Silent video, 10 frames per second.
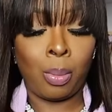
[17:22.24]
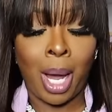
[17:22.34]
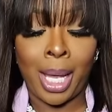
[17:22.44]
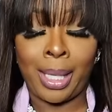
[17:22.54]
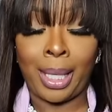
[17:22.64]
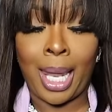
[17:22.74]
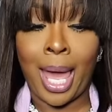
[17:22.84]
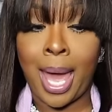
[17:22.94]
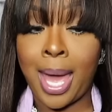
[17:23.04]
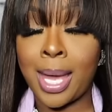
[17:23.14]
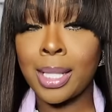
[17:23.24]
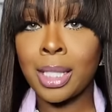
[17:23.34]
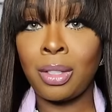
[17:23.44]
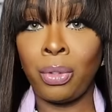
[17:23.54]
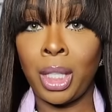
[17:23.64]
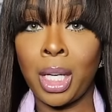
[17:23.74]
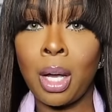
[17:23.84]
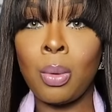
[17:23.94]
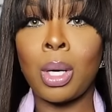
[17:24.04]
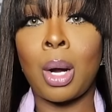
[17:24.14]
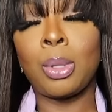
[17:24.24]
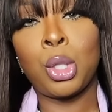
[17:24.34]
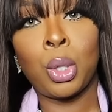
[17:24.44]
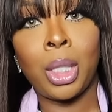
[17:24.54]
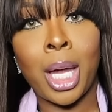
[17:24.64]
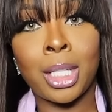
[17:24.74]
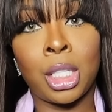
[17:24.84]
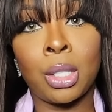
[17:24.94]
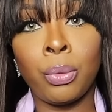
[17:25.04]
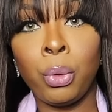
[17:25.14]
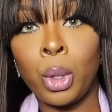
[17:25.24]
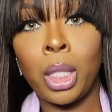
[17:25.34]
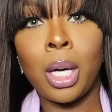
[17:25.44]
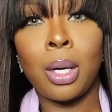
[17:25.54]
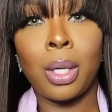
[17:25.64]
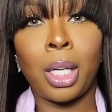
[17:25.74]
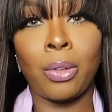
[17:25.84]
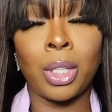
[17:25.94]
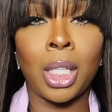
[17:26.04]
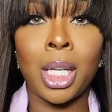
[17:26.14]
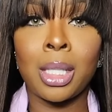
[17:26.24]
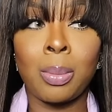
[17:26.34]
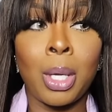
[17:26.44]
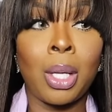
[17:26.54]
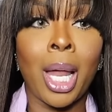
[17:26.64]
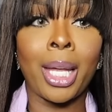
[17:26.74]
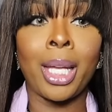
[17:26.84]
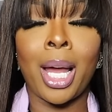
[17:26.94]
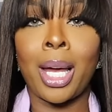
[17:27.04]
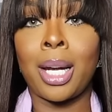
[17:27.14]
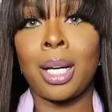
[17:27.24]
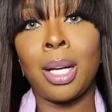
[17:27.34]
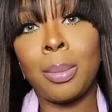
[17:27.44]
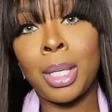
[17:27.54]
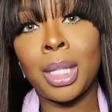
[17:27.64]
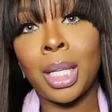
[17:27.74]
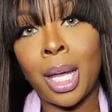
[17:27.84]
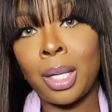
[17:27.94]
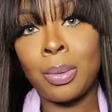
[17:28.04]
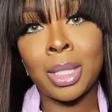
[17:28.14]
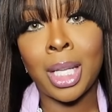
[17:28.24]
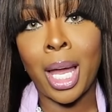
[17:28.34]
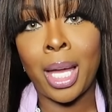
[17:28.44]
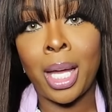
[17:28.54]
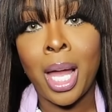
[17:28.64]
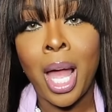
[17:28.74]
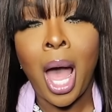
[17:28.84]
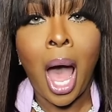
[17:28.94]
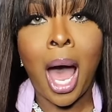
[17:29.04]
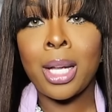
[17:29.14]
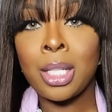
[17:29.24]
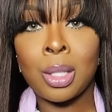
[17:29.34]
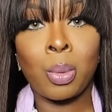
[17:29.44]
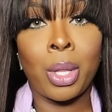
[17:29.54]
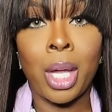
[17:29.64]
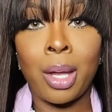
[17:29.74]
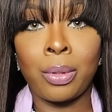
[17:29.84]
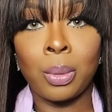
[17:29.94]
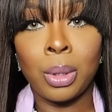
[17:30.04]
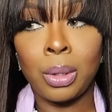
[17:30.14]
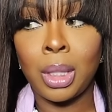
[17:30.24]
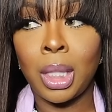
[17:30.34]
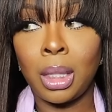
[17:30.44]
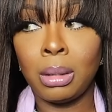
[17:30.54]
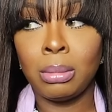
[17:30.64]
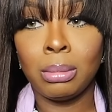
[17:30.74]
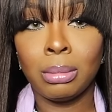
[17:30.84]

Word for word: my last video where I was showing you guys Gentle Fluidity Go and everything that smelled like it, I got a comment. The lady was like, I just rather have the real thing.